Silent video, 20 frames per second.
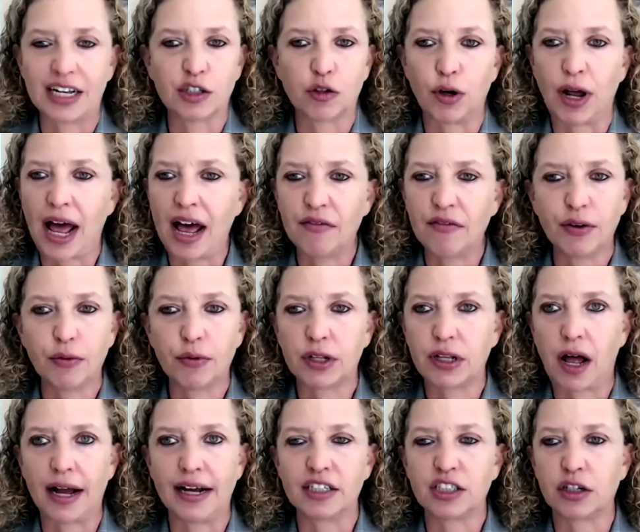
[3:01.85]
has a heavy
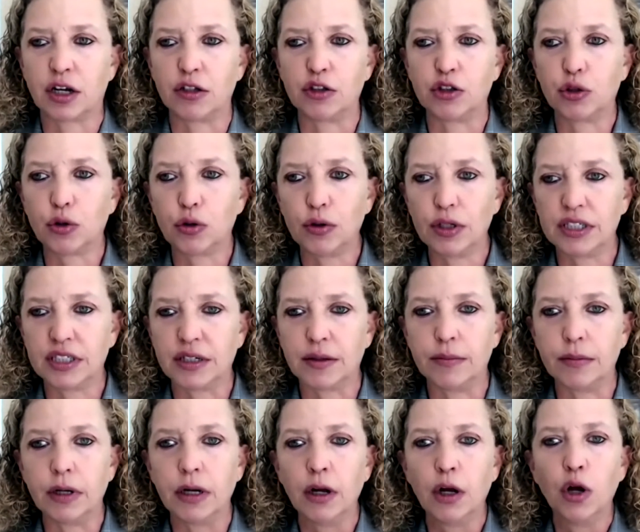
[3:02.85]
reliance on
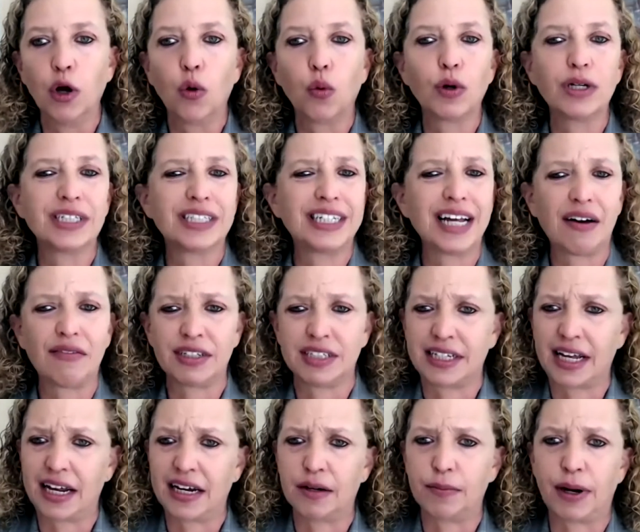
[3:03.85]
tourism, was
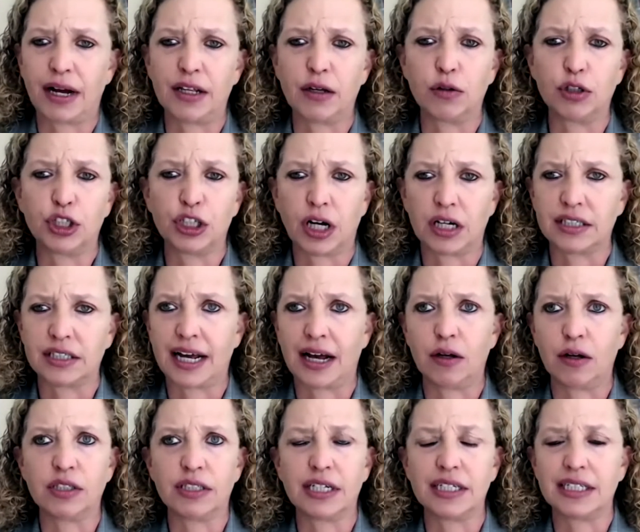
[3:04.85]
devastated by those
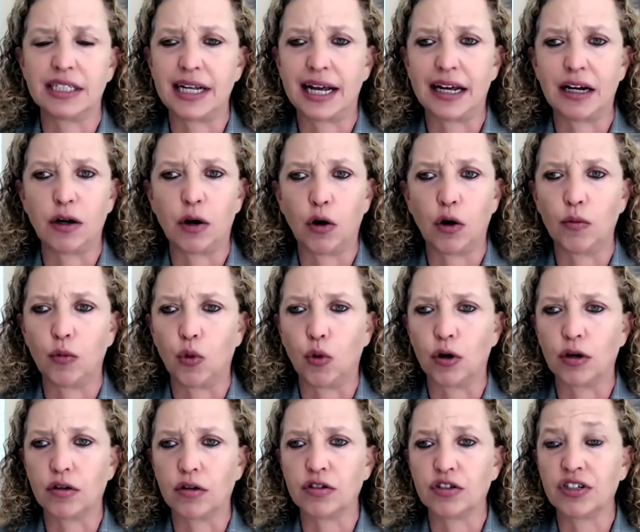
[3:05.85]
shutdowns and stay-at-home
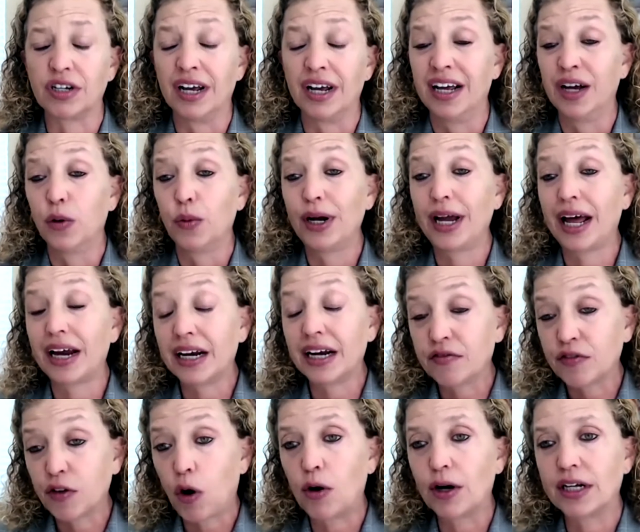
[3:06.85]
orders. We had
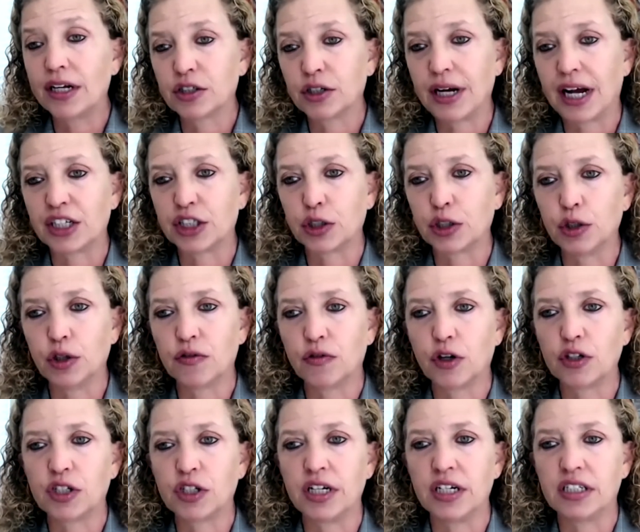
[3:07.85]
in Florida International
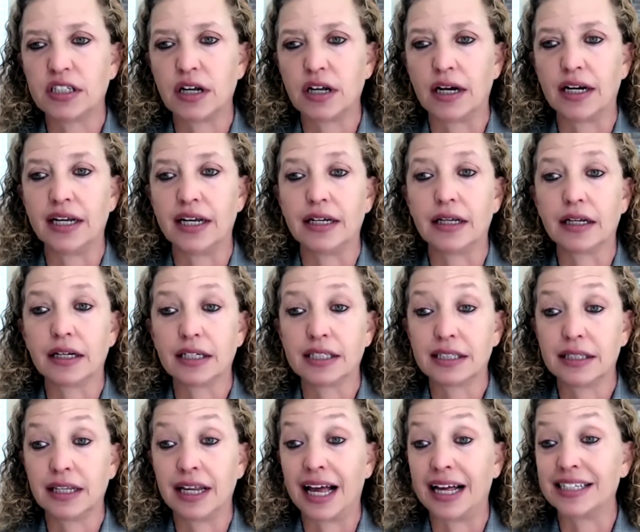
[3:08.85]
University
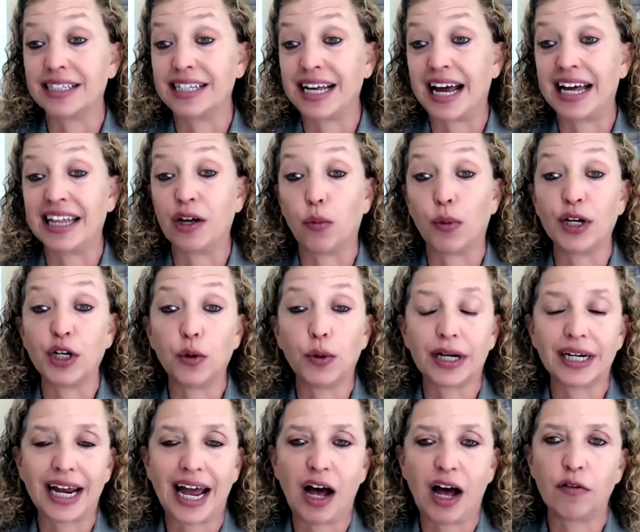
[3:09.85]
studies that say that when
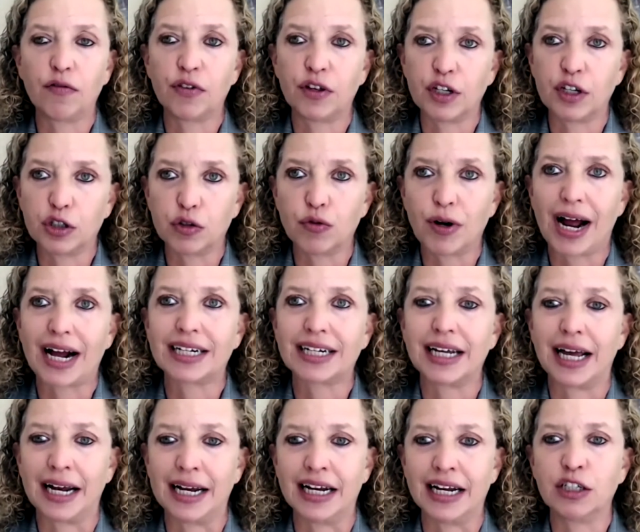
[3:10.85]
you account for the
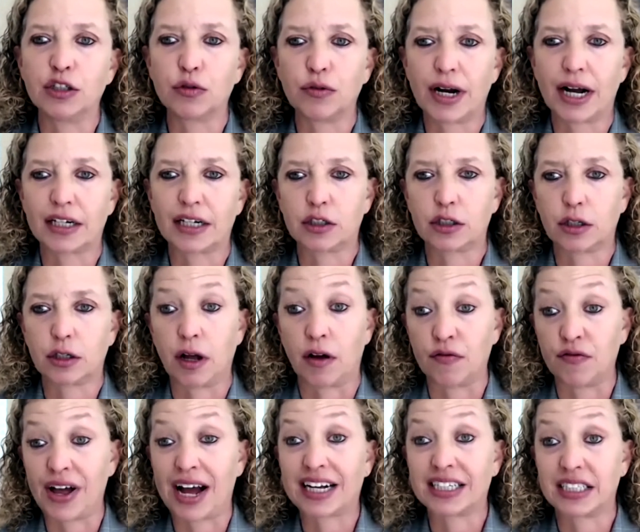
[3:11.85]
direct and indirect
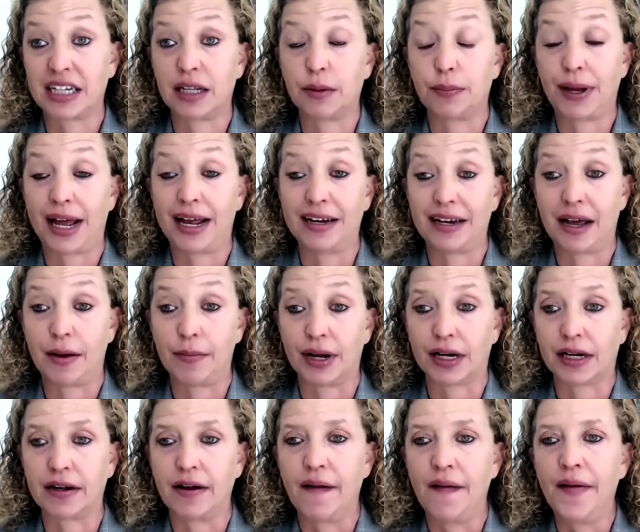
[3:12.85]
effects of the
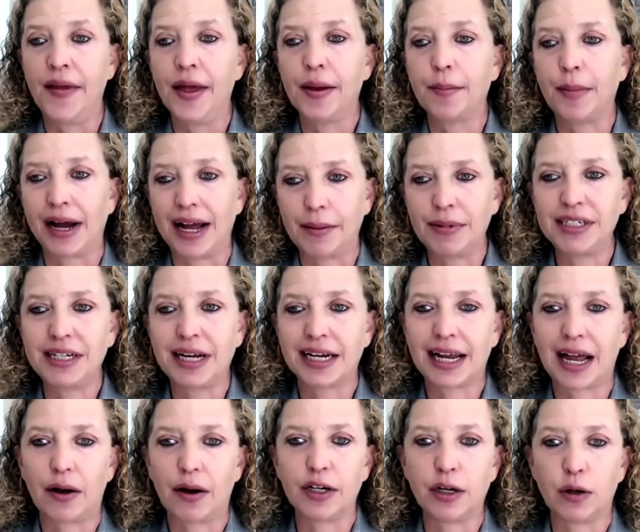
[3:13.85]
pandemic,
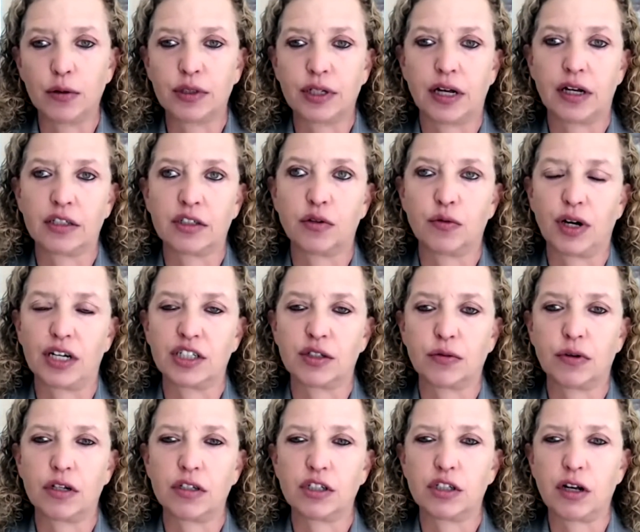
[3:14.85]
Miami-Dade County hotels and
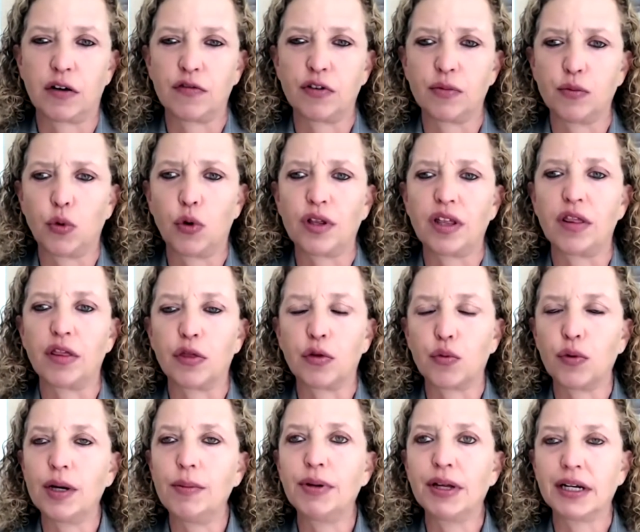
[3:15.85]
restaurants suffered more than
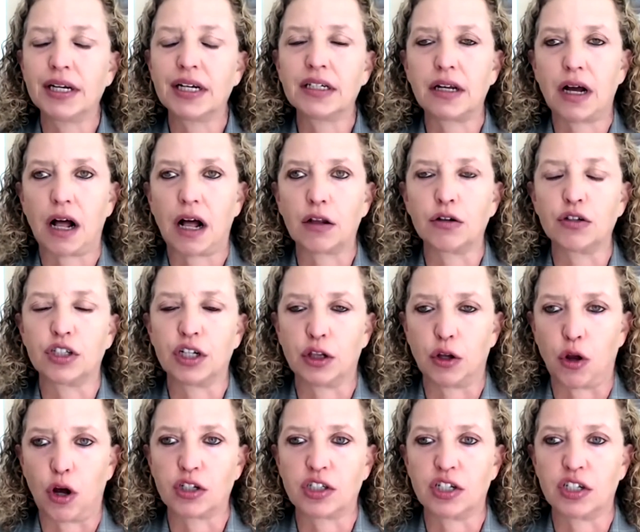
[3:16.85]
$3 billion
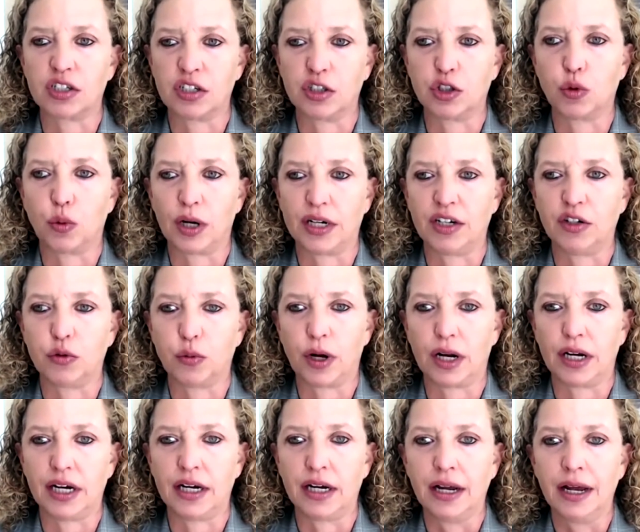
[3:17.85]
in losses in
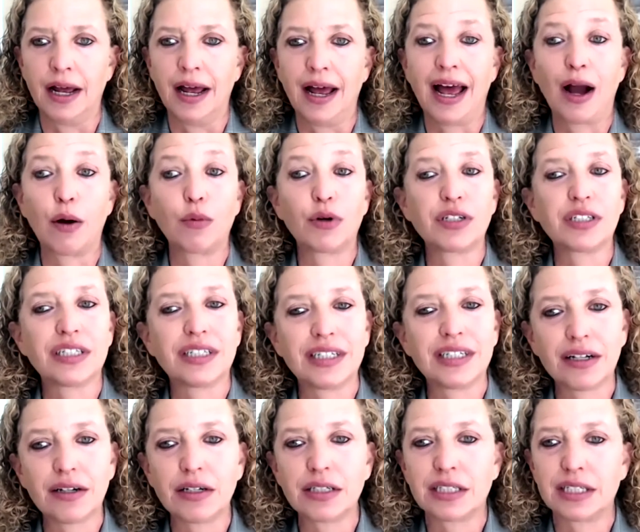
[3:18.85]
2020. And we're
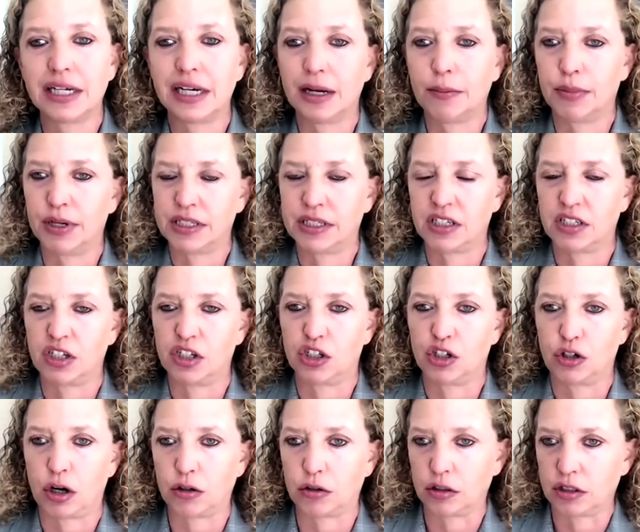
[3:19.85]
still seeing
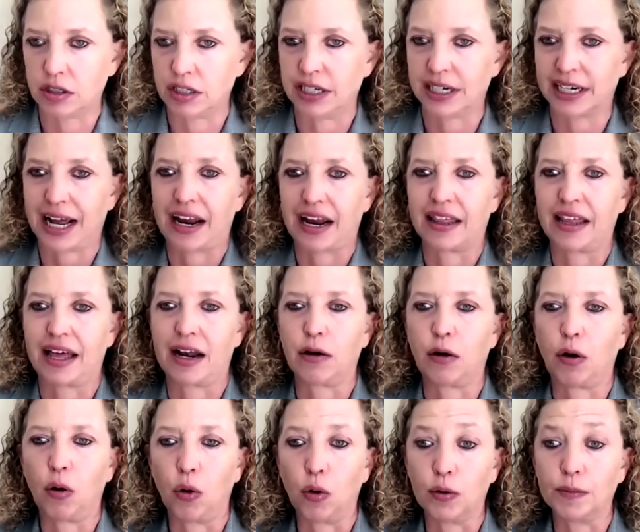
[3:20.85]
businesses struggle to dig out of
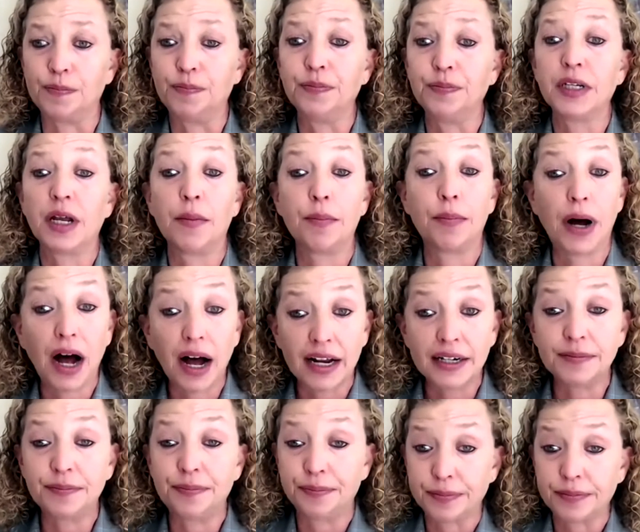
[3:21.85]
that hole.
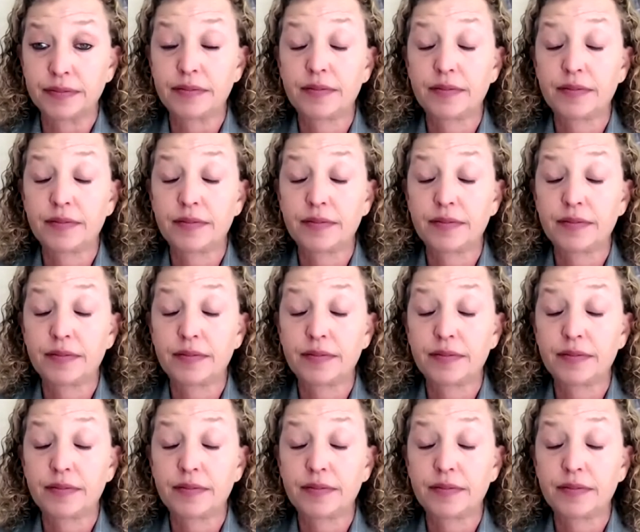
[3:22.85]
But